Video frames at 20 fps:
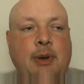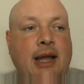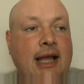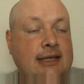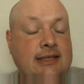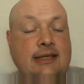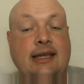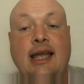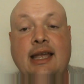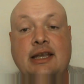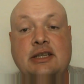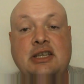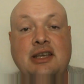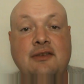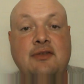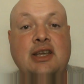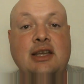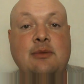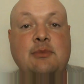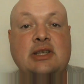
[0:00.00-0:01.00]
backstage
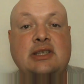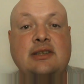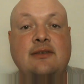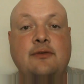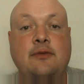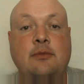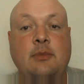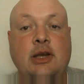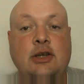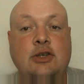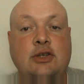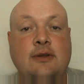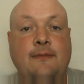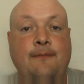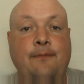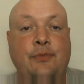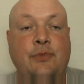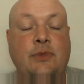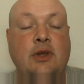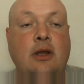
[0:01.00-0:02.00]
giving him this
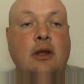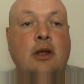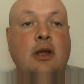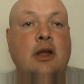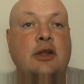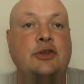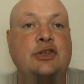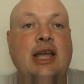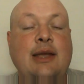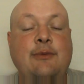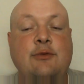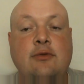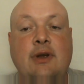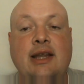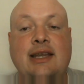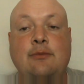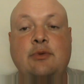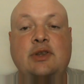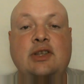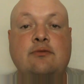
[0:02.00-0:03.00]
information. James
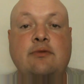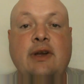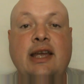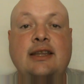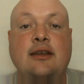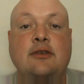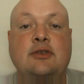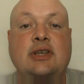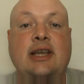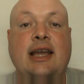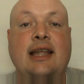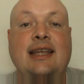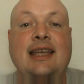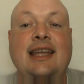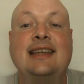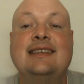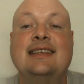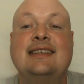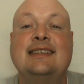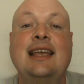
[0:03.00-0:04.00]
Randi, with his radio scanner,
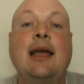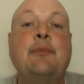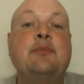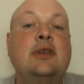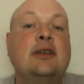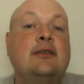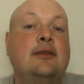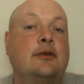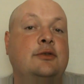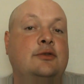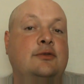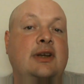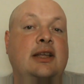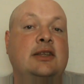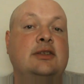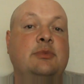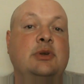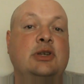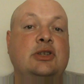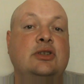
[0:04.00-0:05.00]
intercepted those
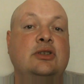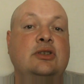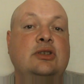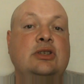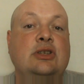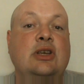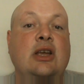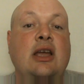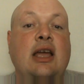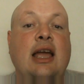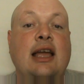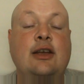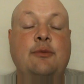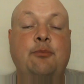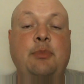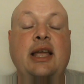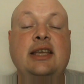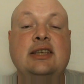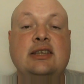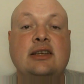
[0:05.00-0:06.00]
transmissions
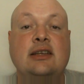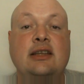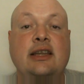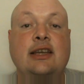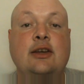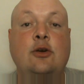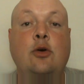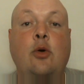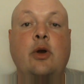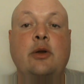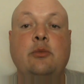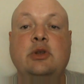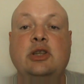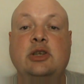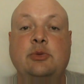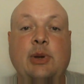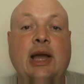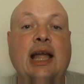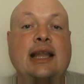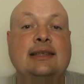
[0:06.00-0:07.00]
and basically caught him with
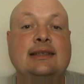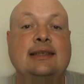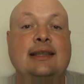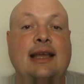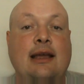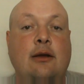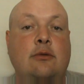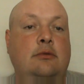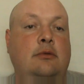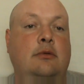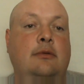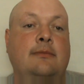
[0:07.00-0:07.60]
his pants down.